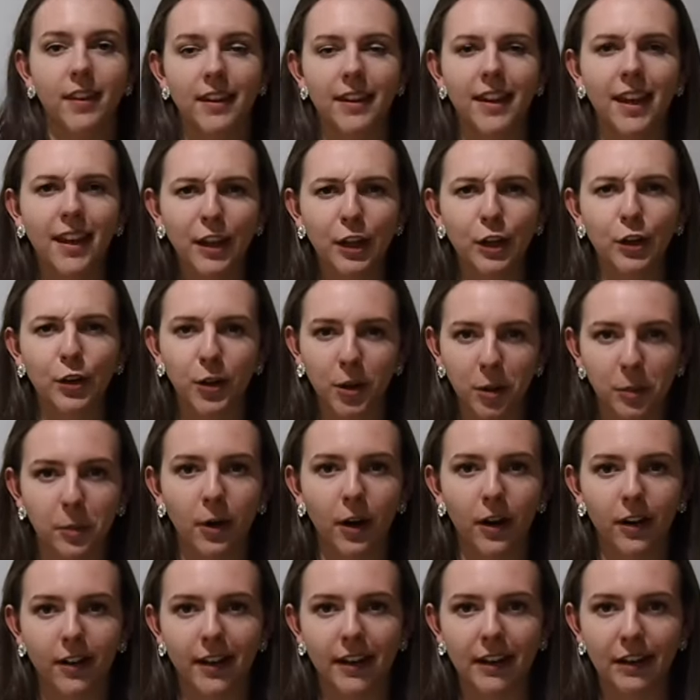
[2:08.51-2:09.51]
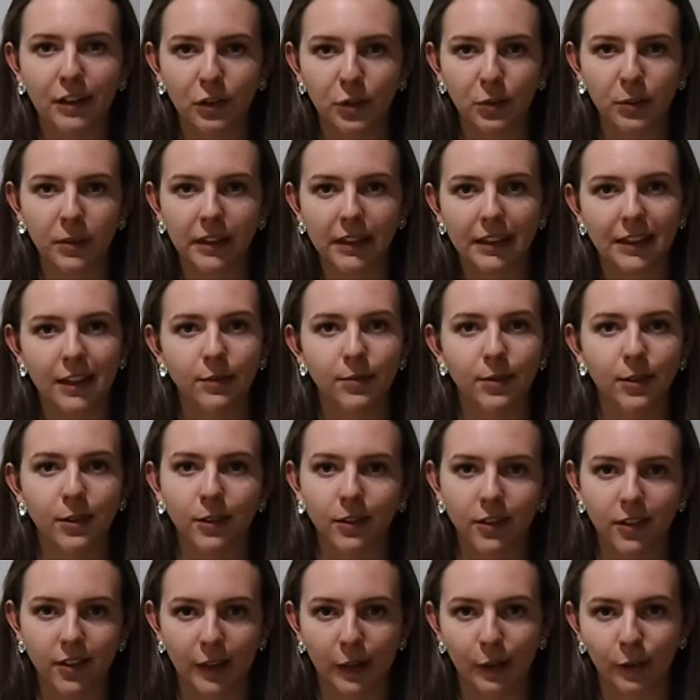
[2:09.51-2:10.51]
Getting good at parking is a really
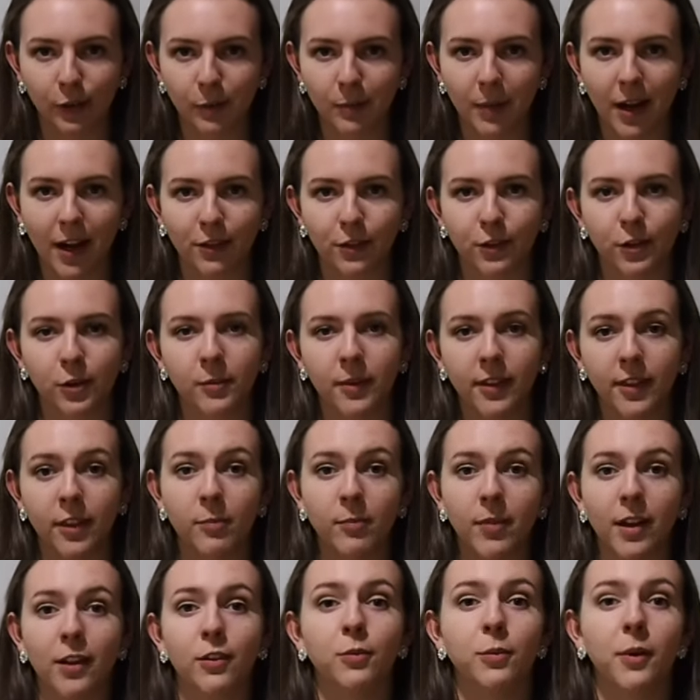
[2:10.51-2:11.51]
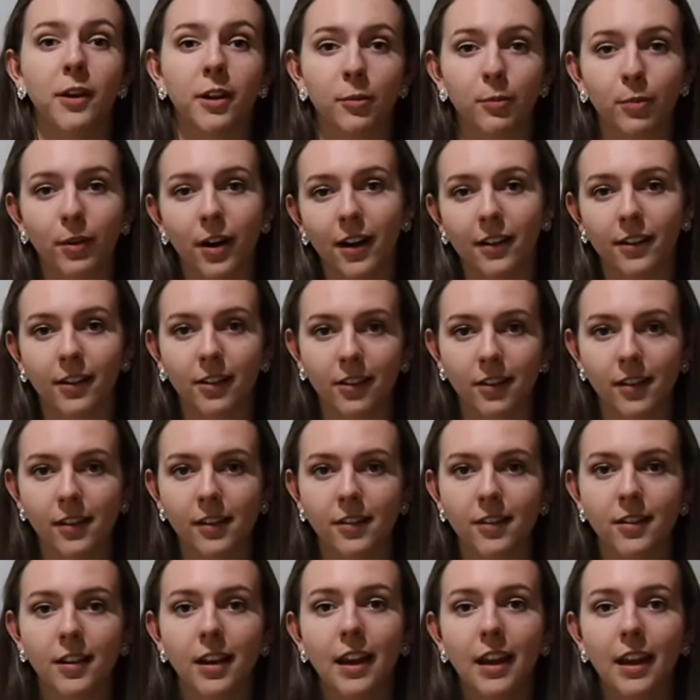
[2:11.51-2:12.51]
difficult skill to master, but the best way to practice
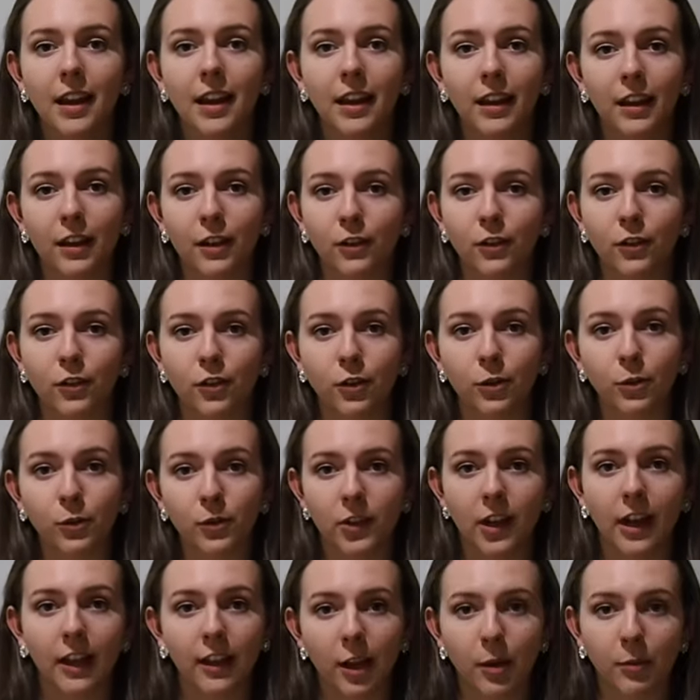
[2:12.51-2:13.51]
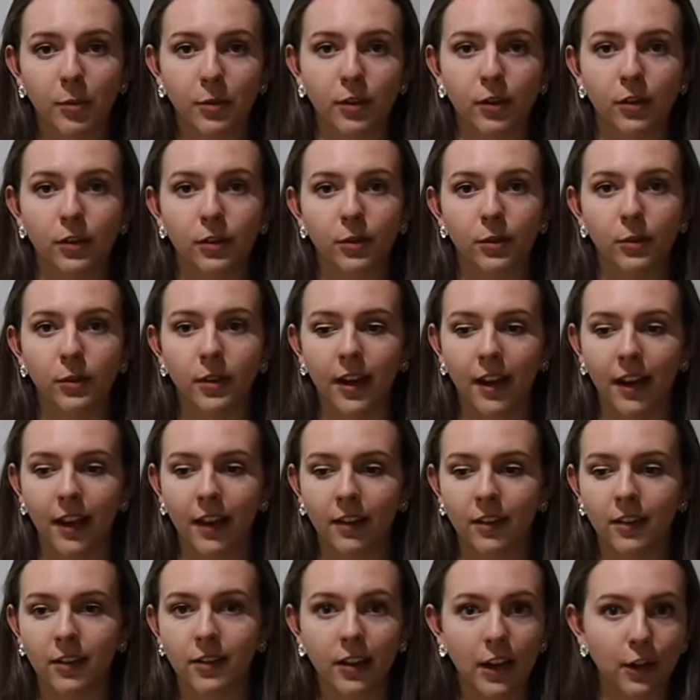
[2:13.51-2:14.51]
this is to sail up to
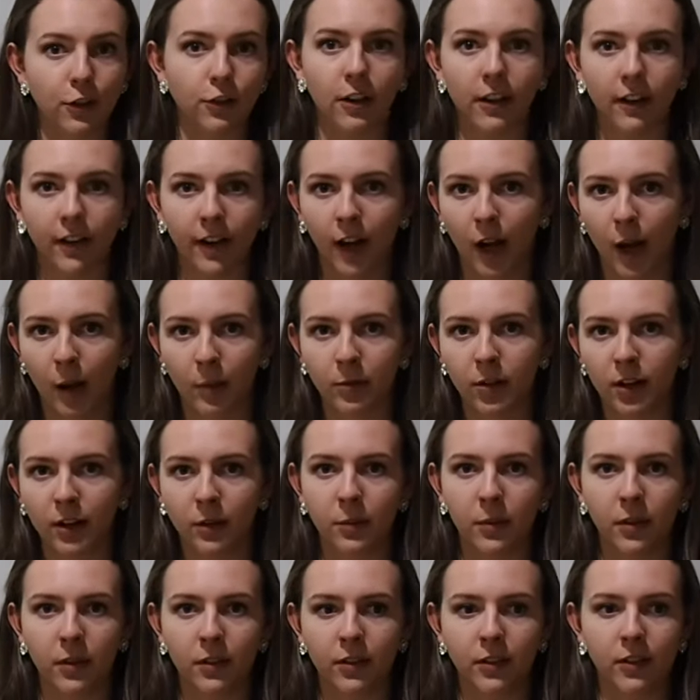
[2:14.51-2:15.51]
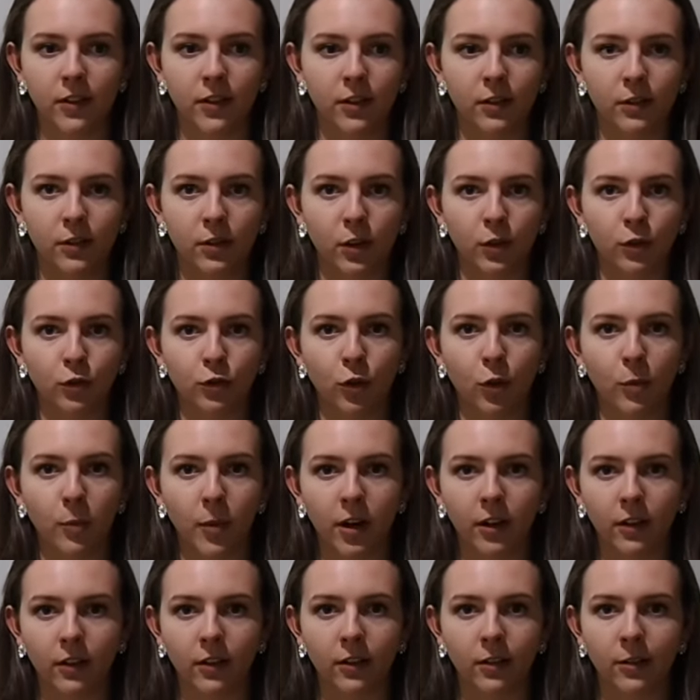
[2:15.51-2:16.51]
a stationary object, whether it's a shoal
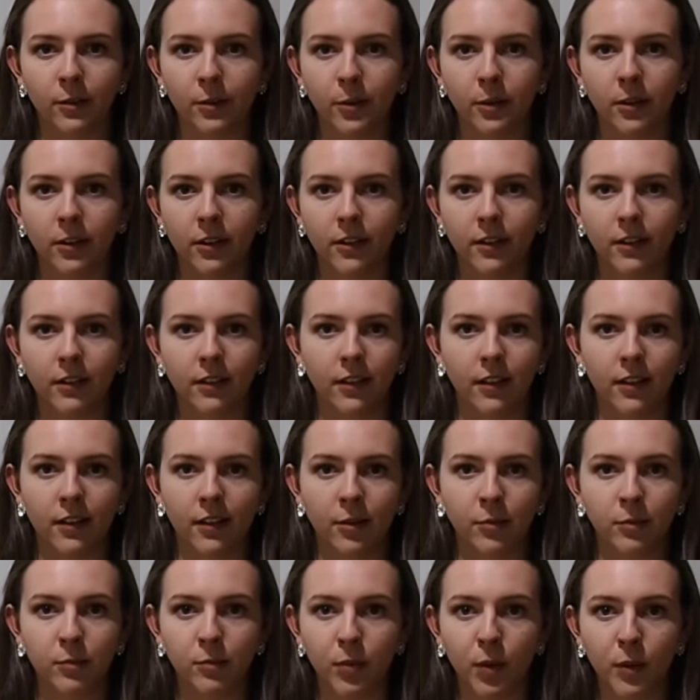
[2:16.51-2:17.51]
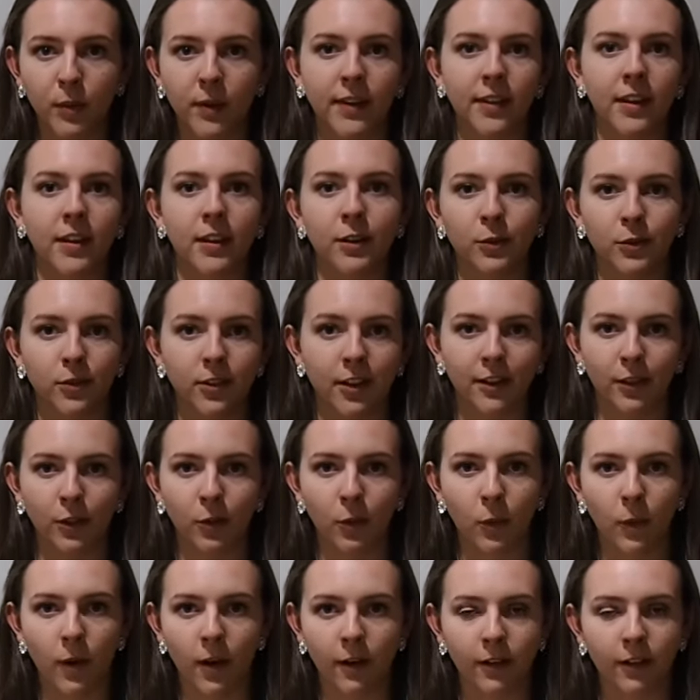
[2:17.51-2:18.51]
marker or a buoy that you set
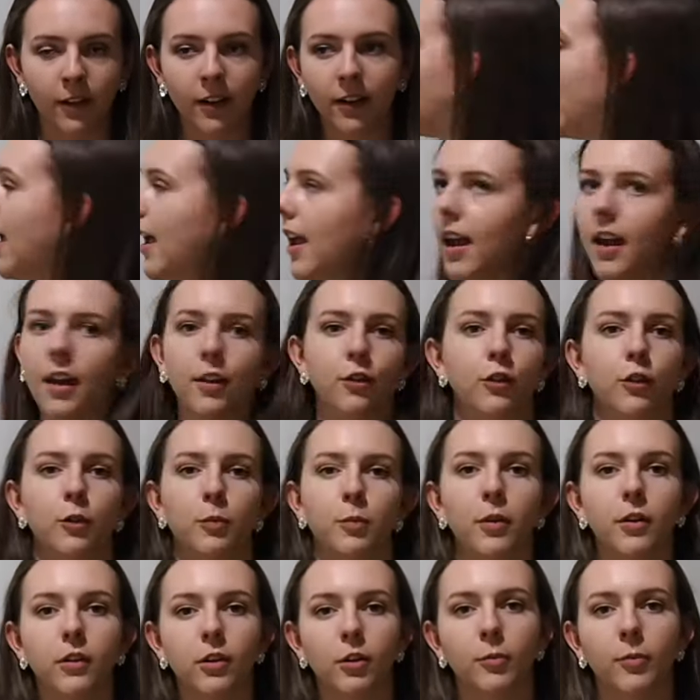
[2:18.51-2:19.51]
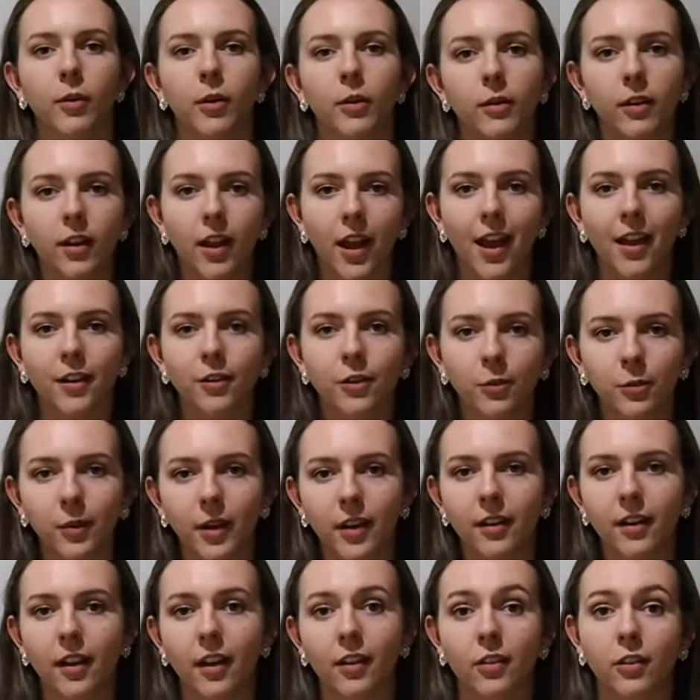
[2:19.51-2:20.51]
in the water, and just put your boat head to
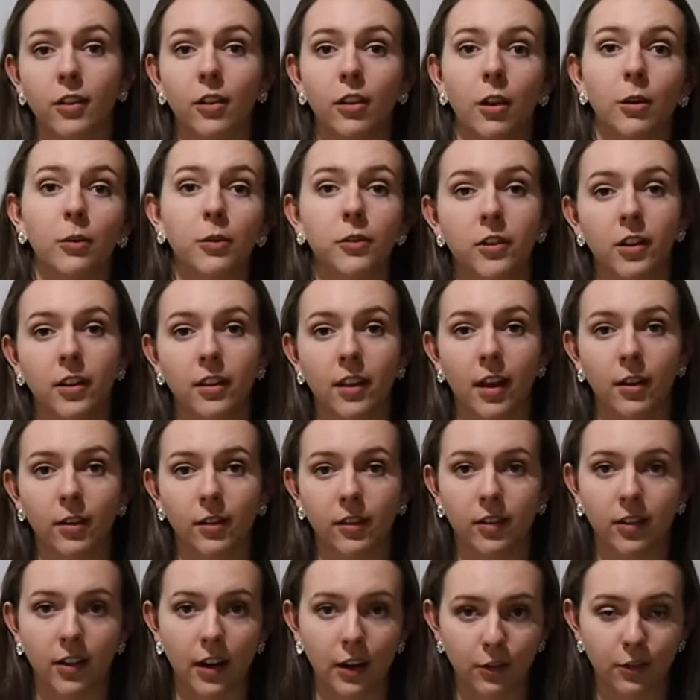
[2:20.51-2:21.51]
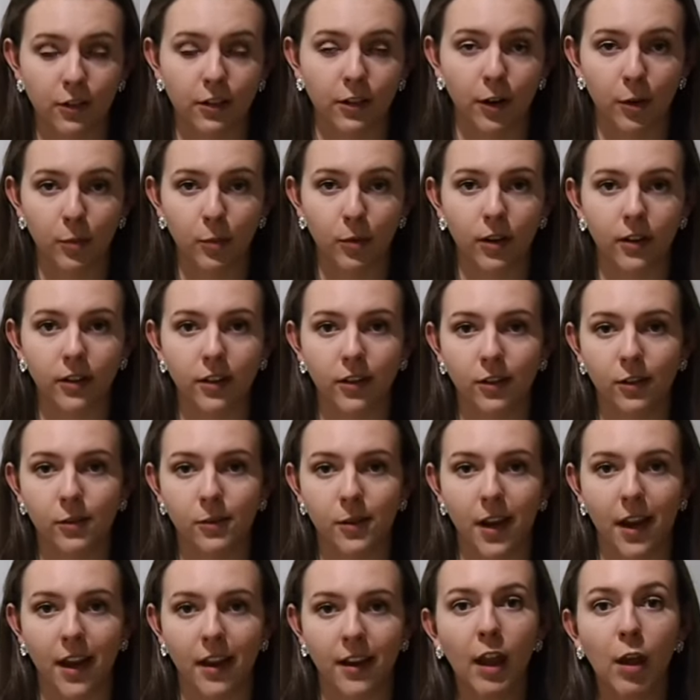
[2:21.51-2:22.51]
wind as close to that stationary point as
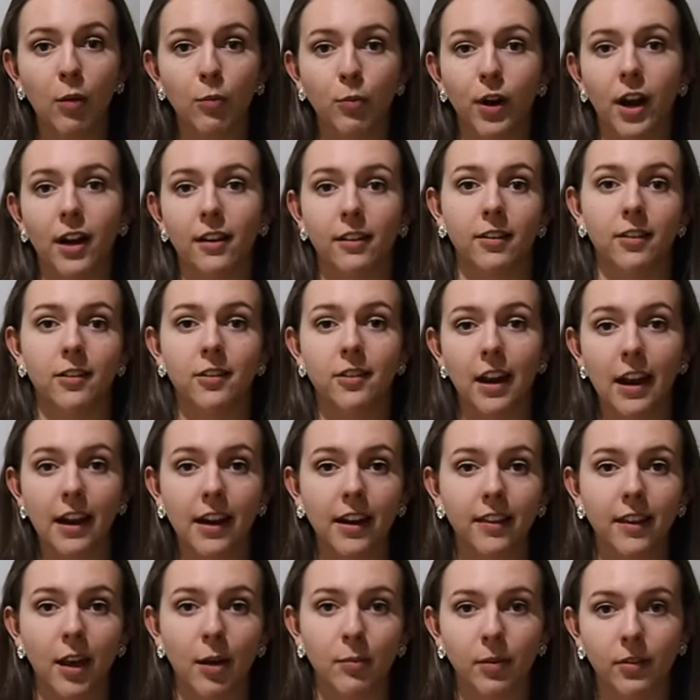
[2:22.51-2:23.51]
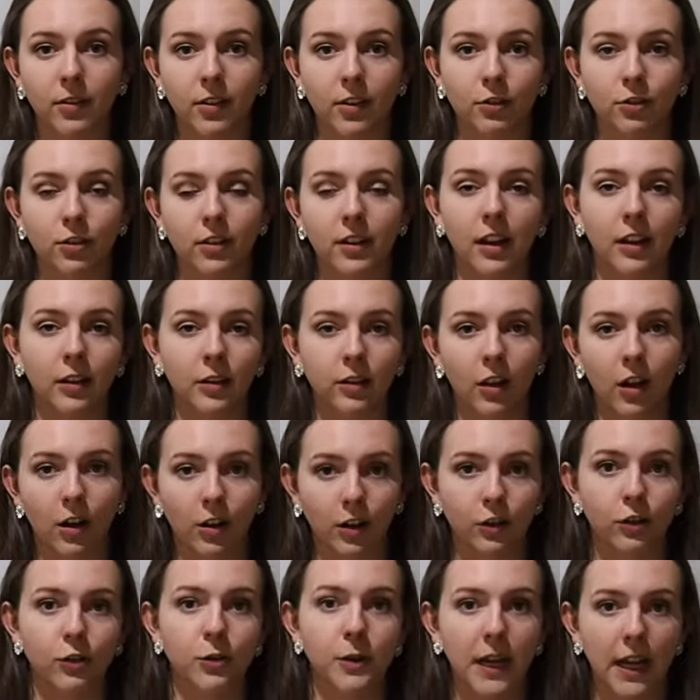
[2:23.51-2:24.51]
you can and practice staying in that position as
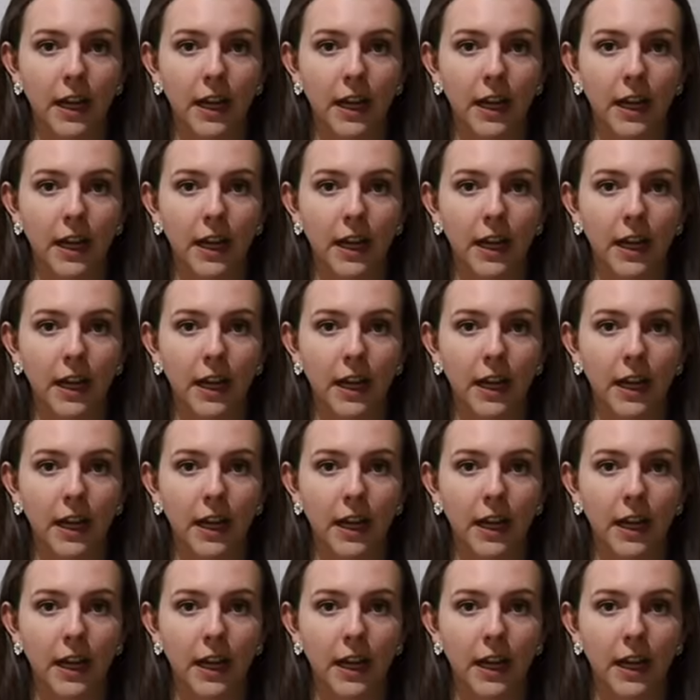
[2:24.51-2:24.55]
long as you